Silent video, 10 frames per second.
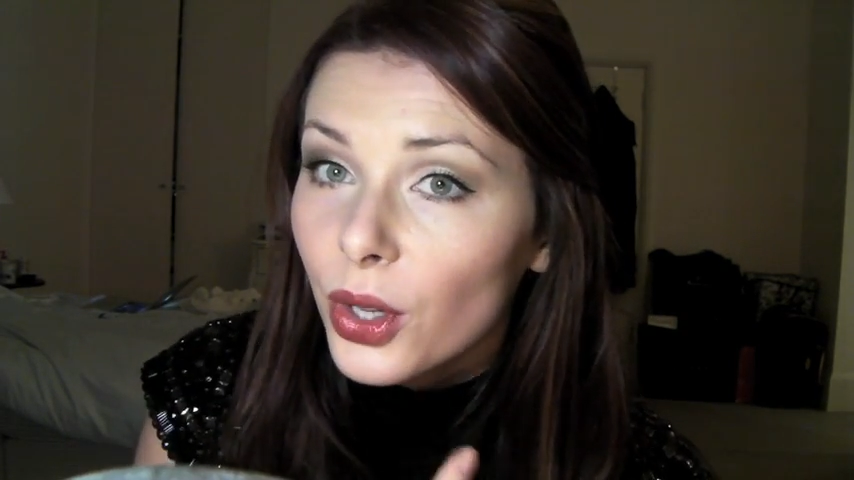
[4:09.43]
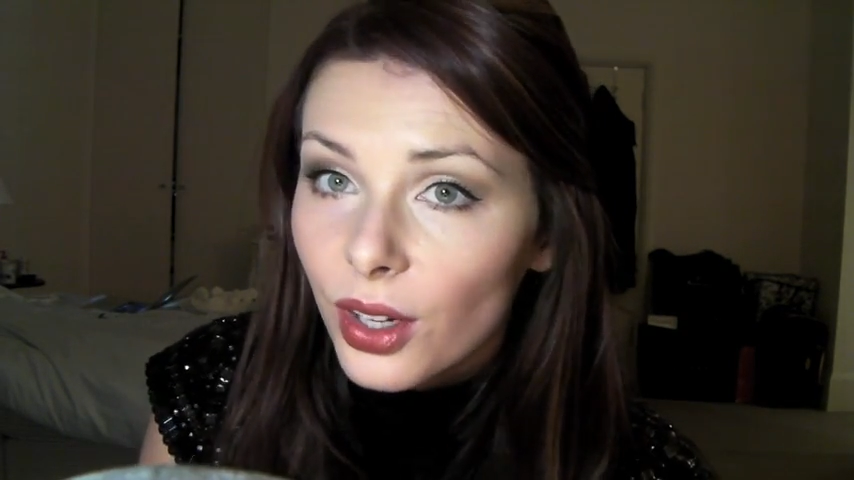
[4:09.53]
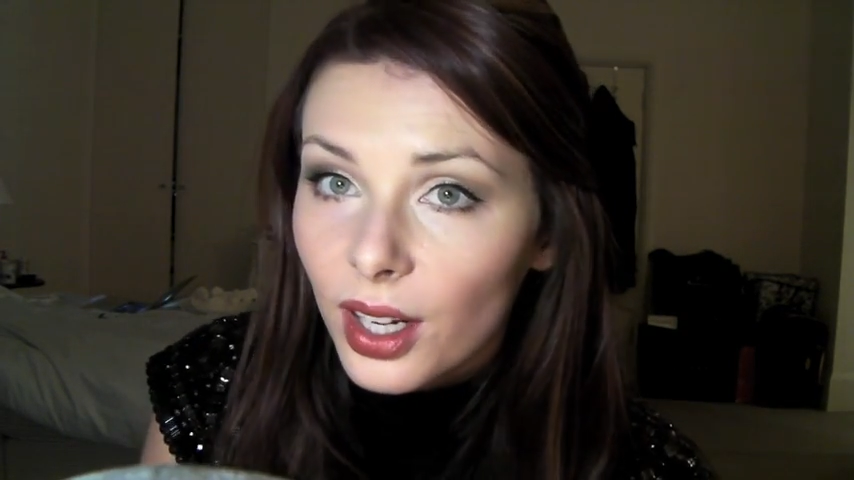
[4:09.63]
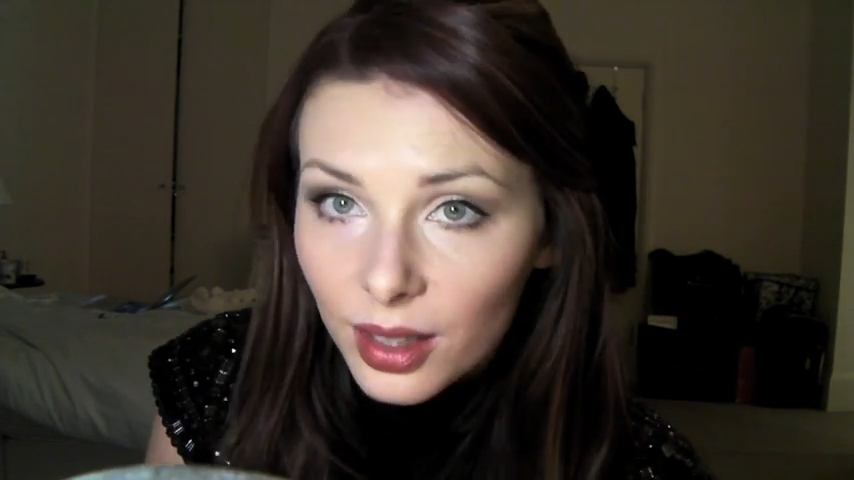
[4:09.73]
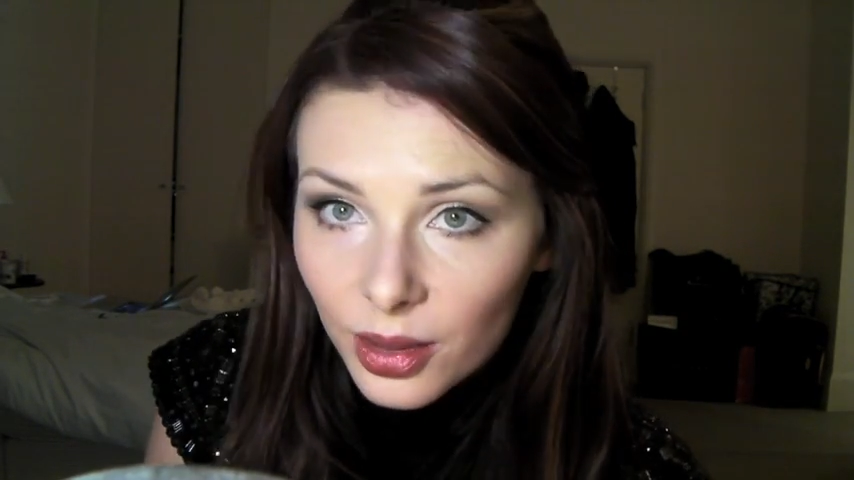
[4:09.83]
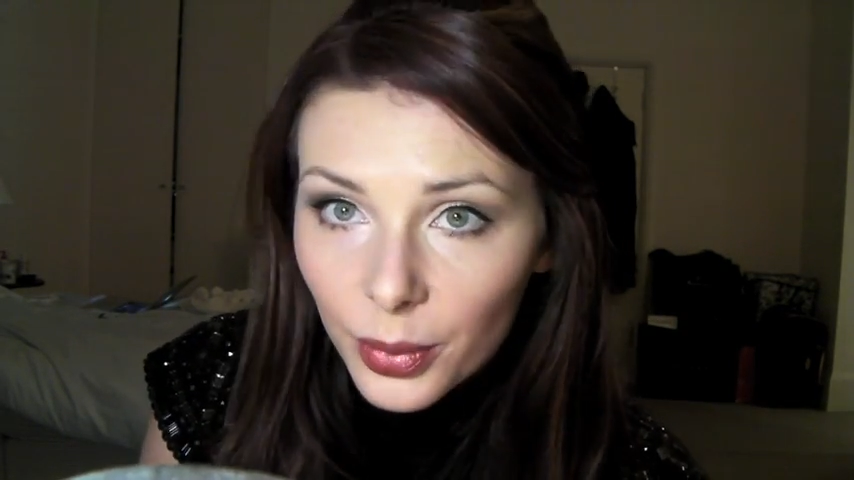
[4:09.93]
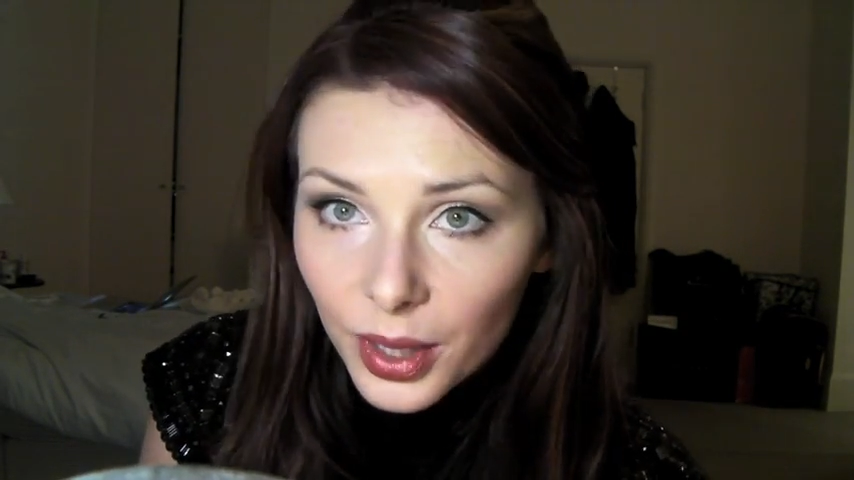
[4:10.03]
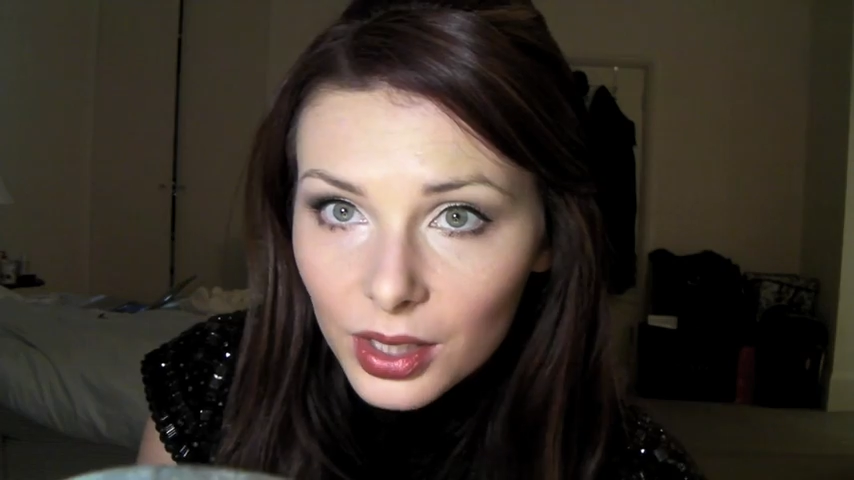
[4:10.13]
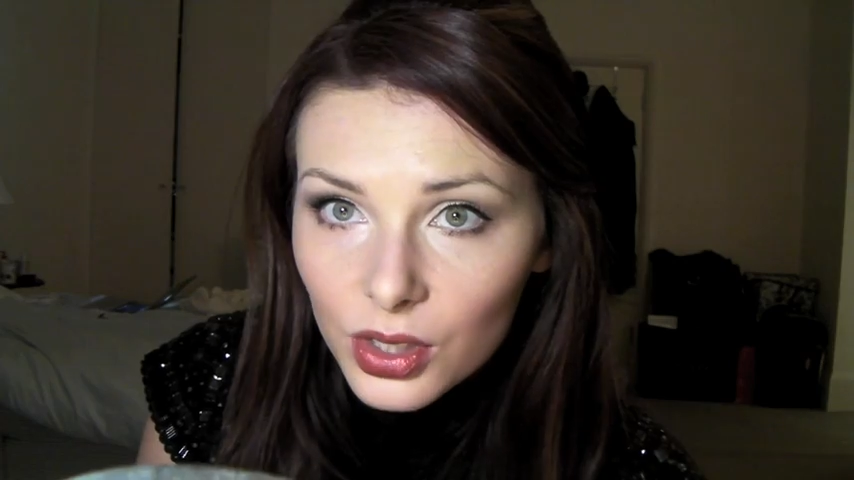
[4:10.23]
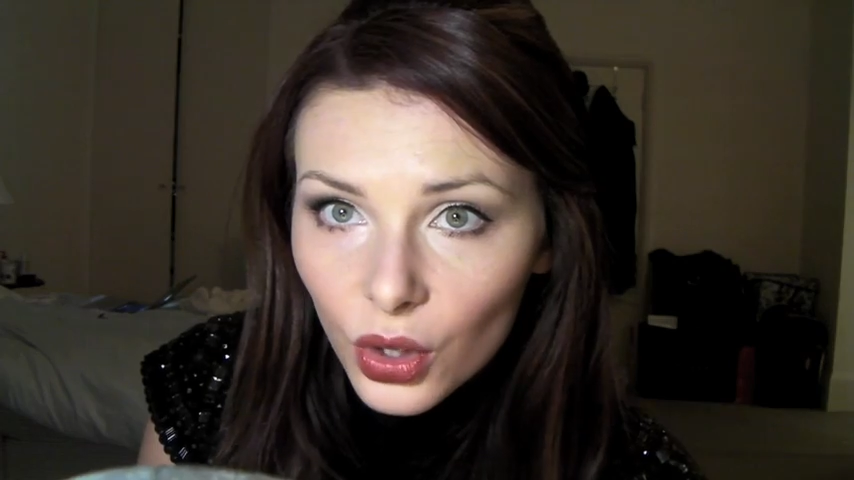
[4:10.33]
on a little
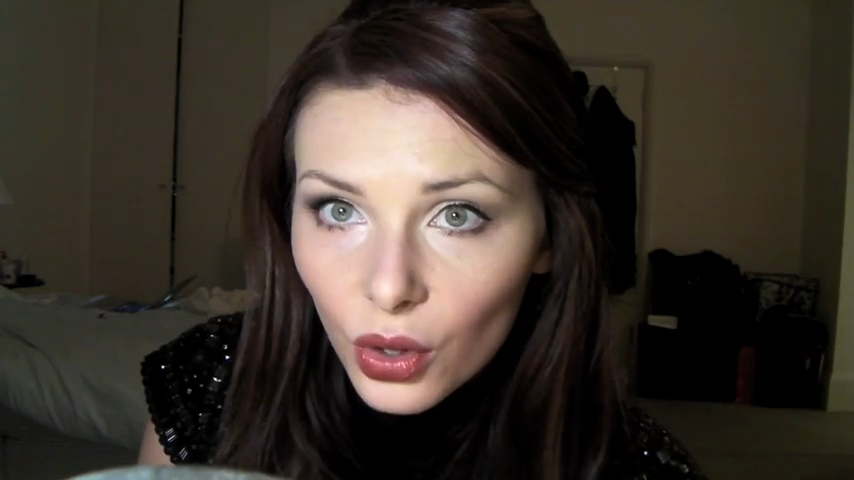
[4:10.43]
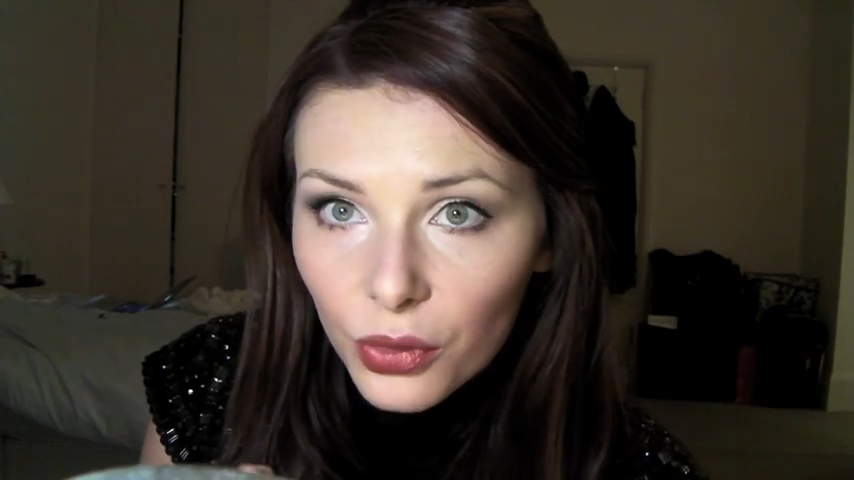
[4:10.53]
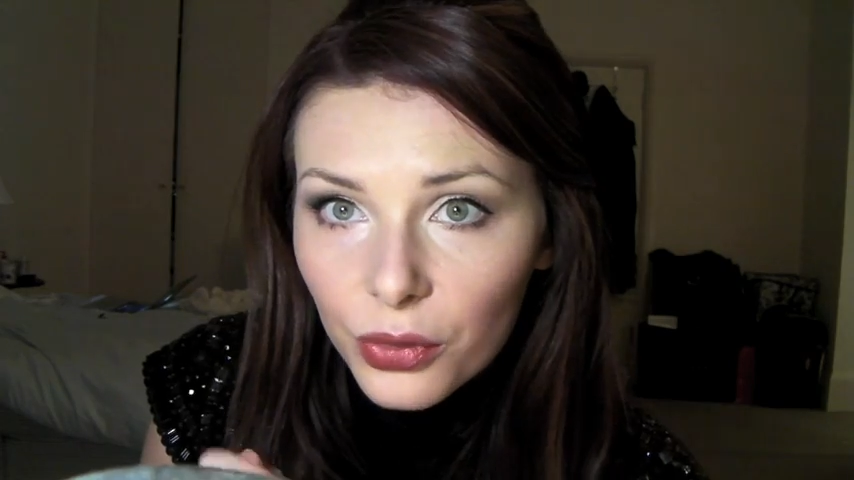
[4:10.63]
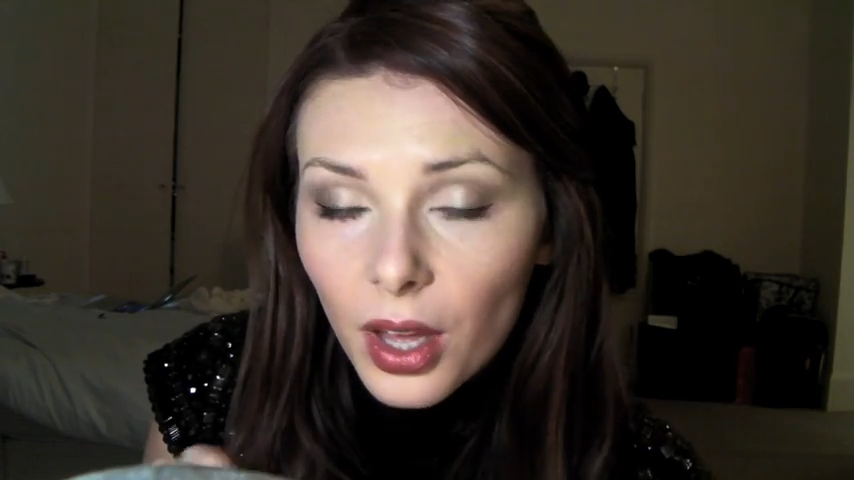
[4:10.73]
bit of